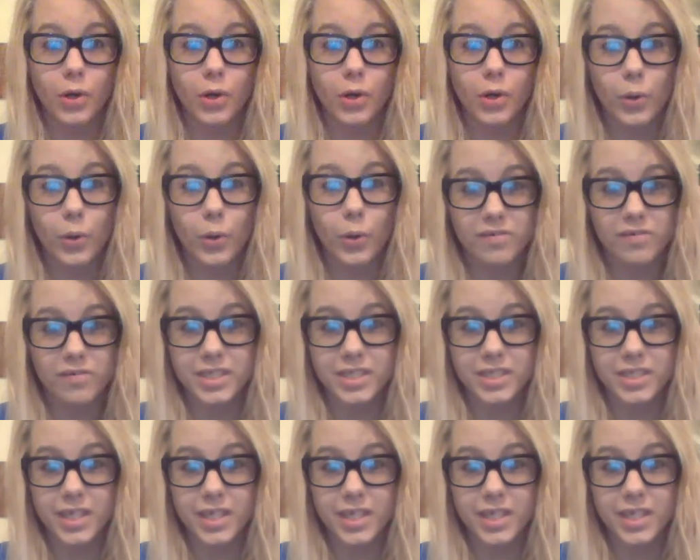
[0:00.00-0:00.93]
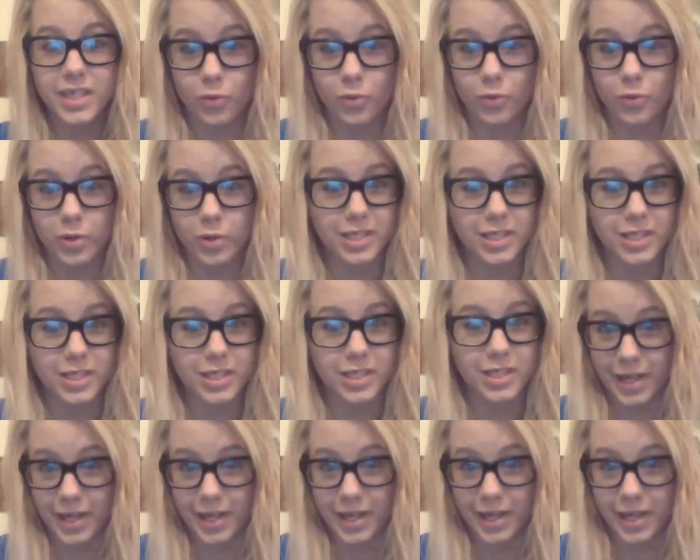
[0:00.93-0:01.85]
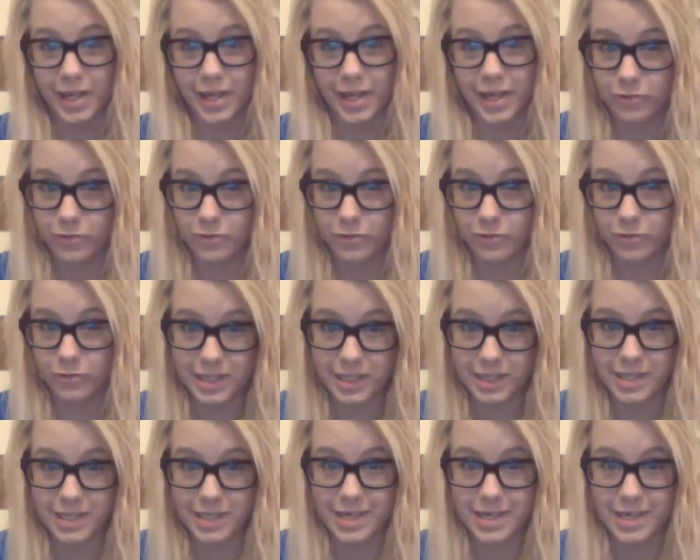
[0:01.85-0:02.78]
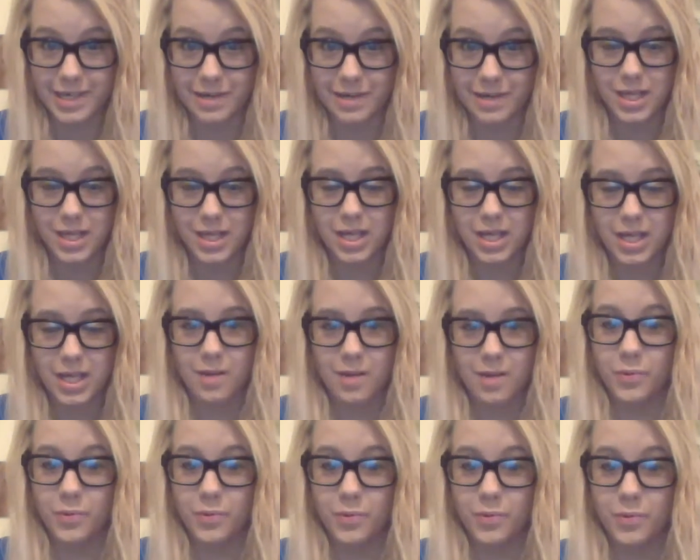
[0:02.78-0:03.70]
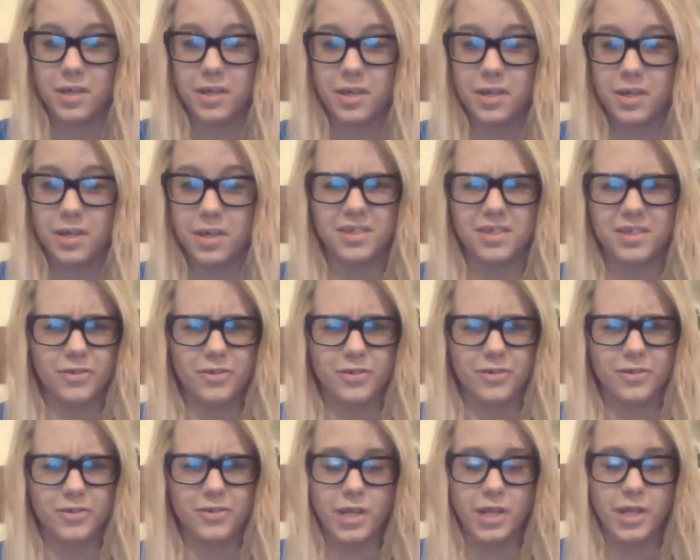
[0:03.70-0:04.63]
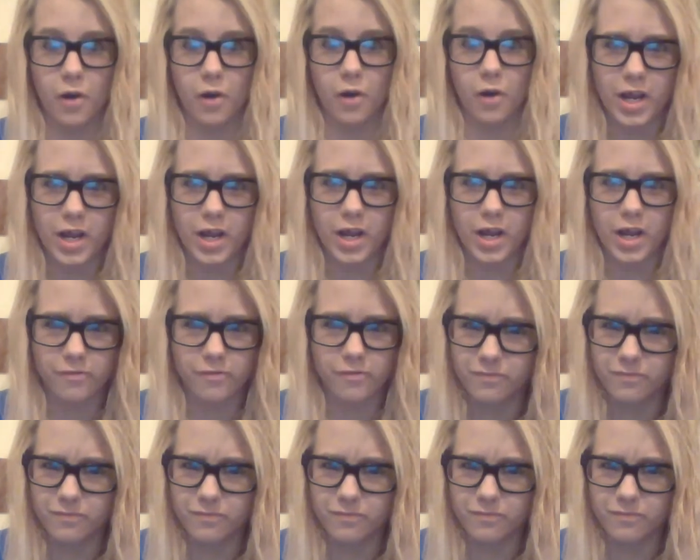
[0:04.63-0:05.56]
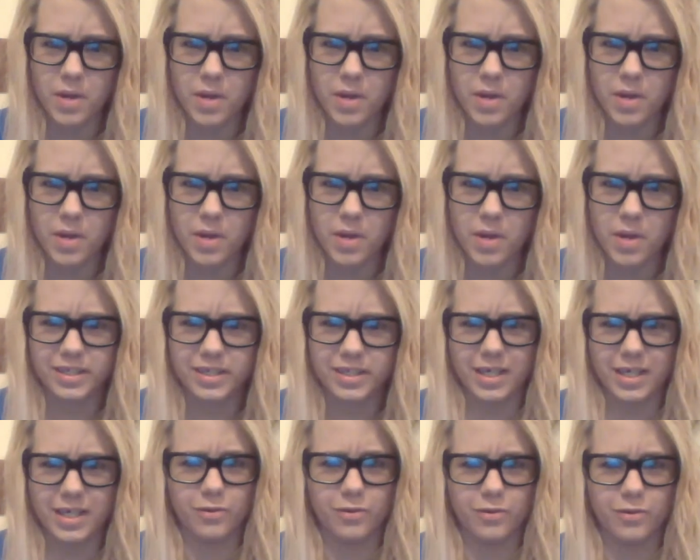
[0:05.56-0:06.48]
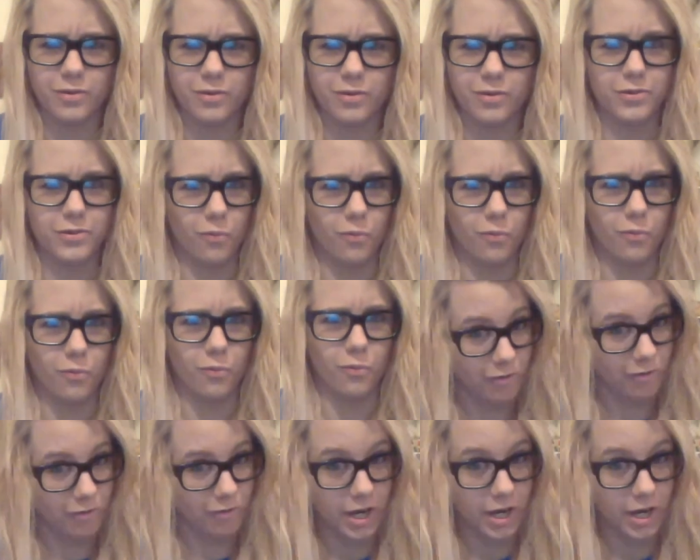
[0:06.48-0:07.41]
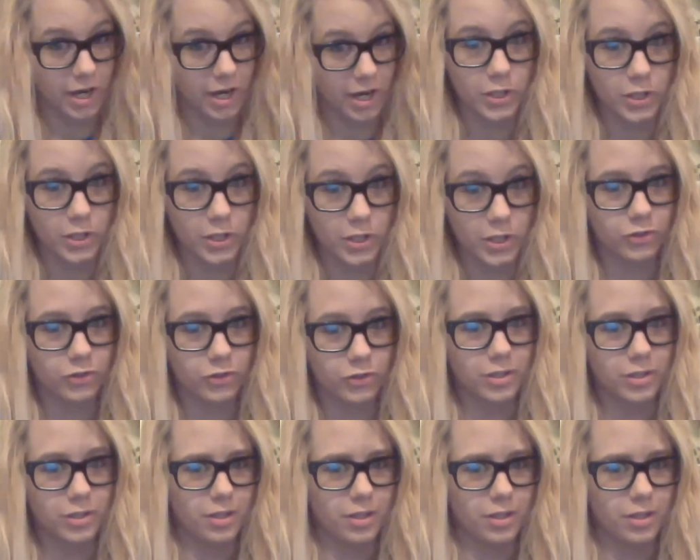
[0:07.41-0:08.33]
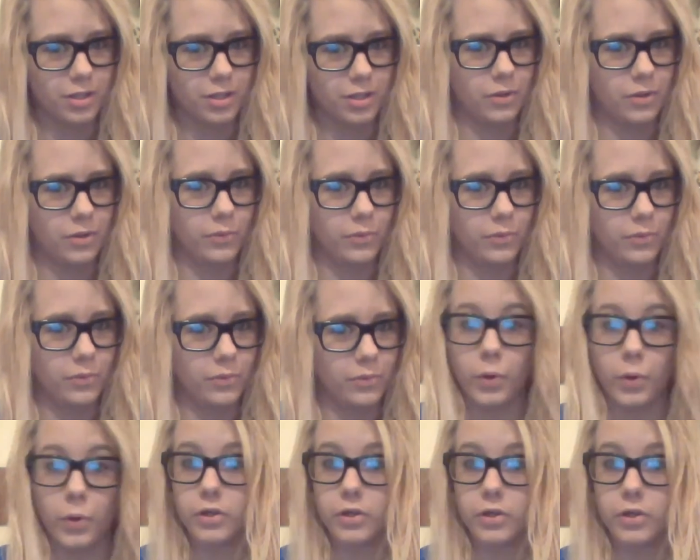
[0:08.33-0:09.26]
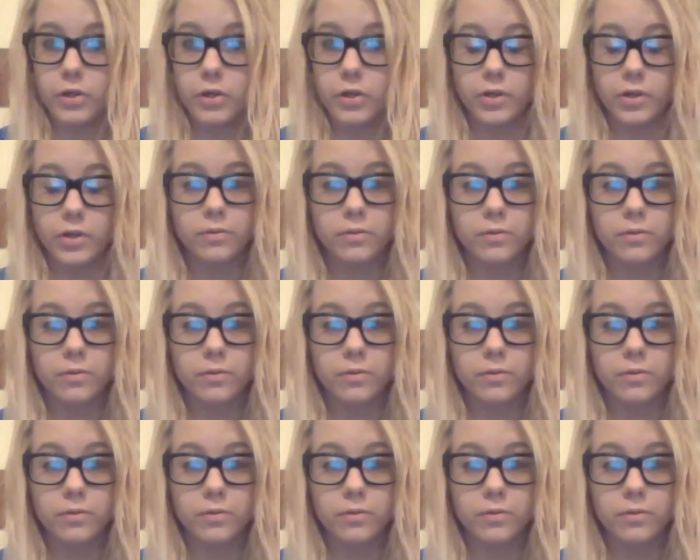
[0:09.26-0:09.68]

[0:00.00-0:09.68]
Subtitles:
So you've decided to join the Seaman High School forensics team, but you're terrified of memorizing and you don't want to write a speech. What do?